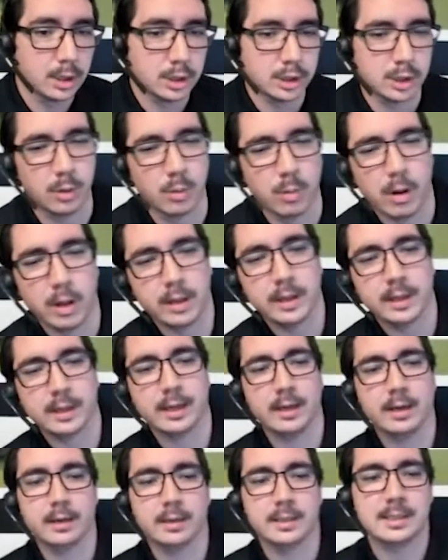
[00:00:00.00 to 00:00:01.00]
So while it
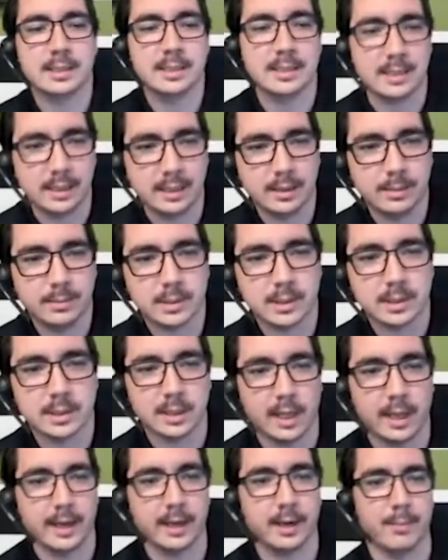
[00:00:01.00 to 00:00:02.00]
kind of seems
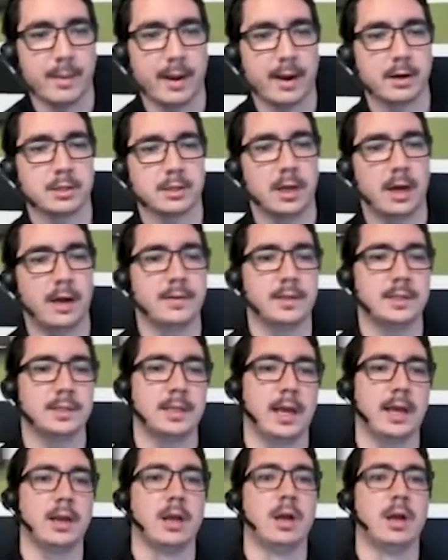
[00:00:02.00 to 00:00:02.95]
like Microsoft has said,